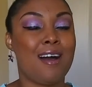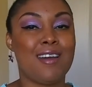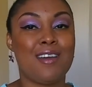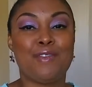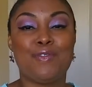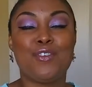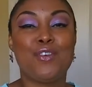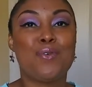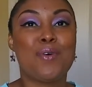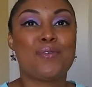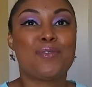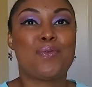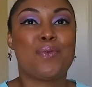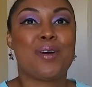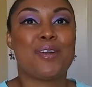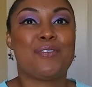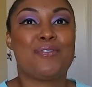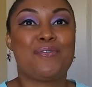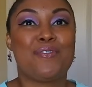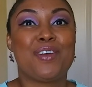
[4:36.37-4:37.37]
If you ever
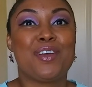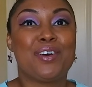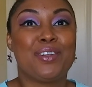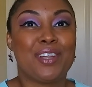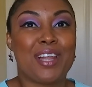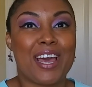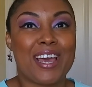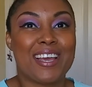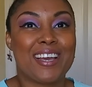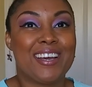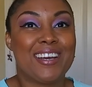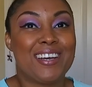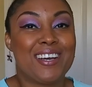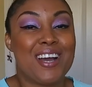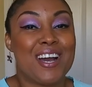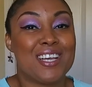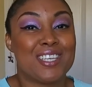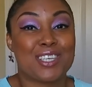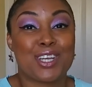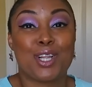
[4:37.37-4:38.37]
want to feel like
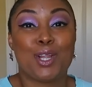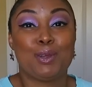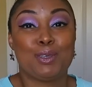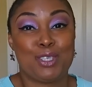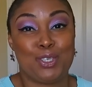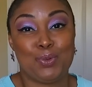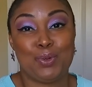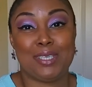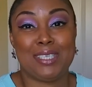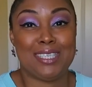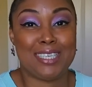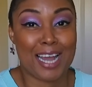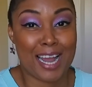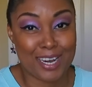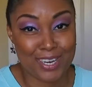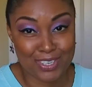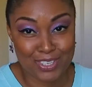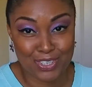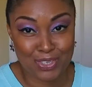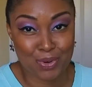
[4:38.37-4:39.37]
as close to a
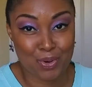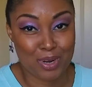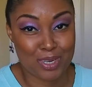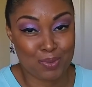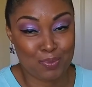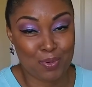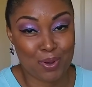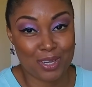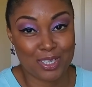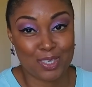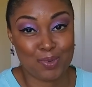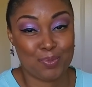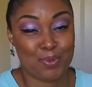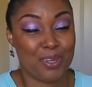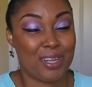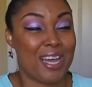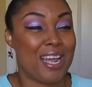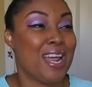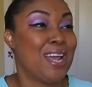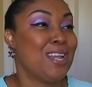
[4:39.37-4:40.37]
dinosaur as possible, and